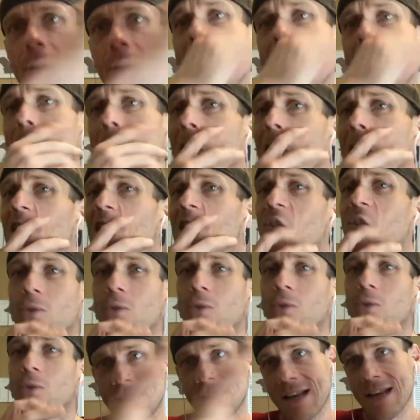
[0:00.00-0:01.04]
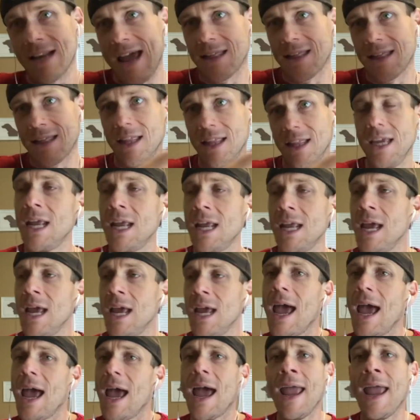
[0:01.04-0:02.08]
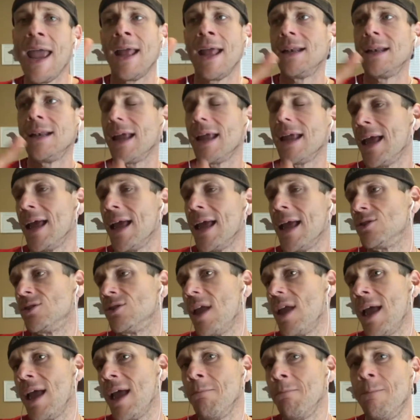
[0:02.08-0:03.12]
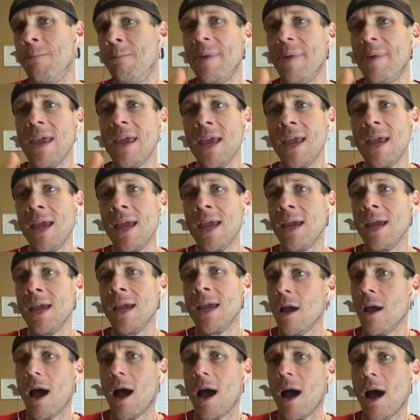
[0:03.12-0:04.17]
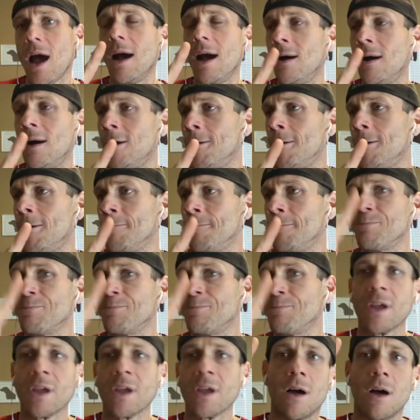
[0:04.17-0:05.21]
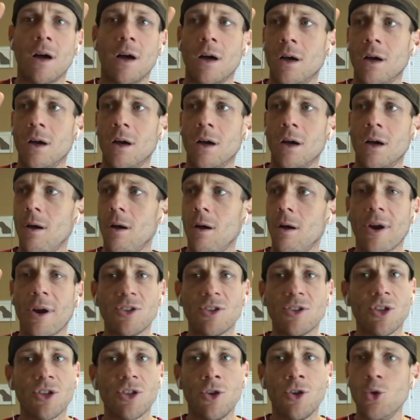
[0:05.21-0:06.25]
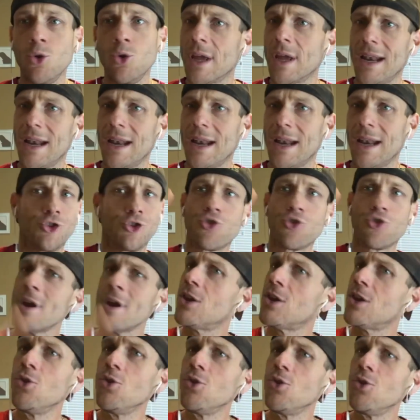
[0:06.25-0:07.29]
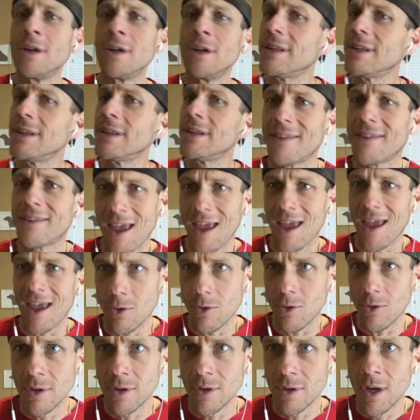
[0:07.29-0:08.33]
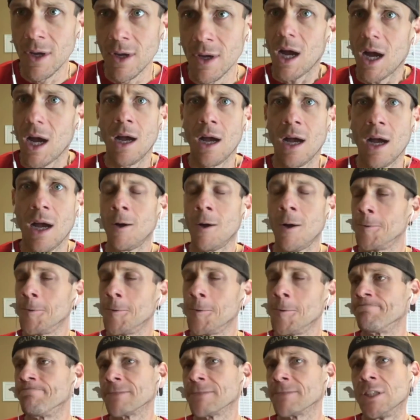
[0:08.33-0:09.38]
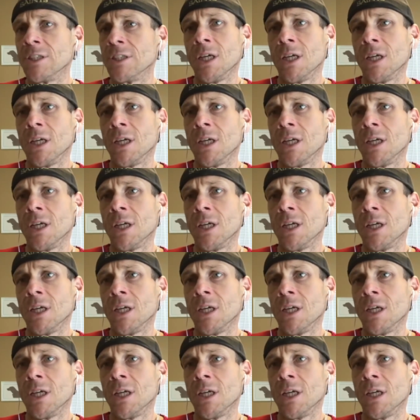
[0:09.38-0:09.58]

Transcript: right, as far as an athlete, and being a person who could drink you under the table, and